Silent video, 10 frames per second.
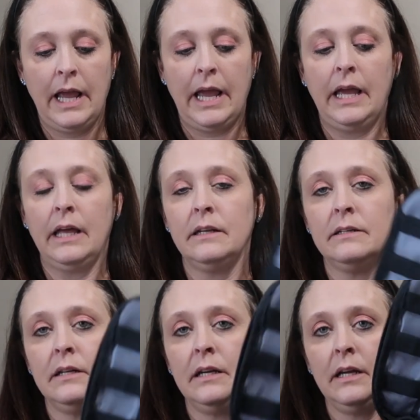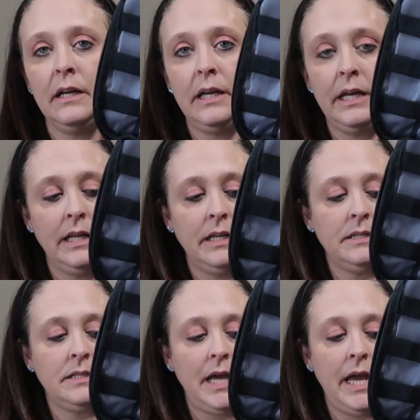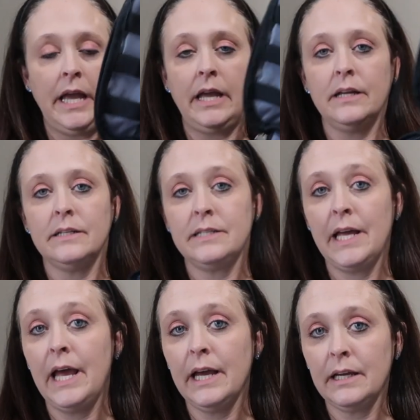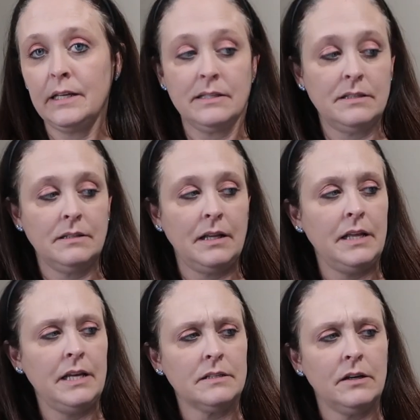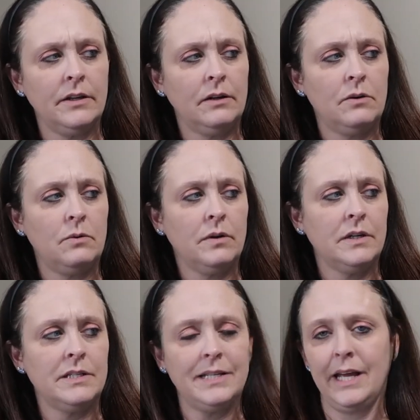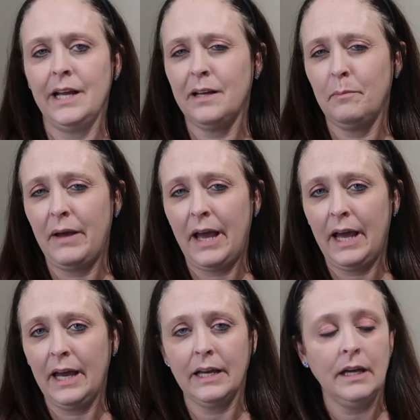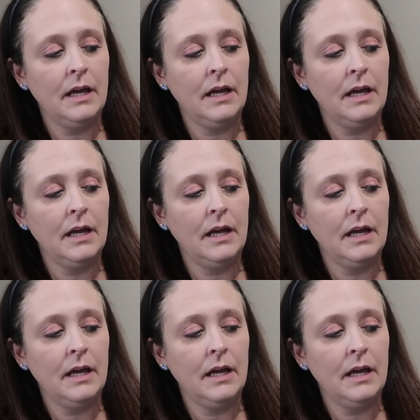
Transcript: and it is a tech, it's, I think it's called a cord tech bag.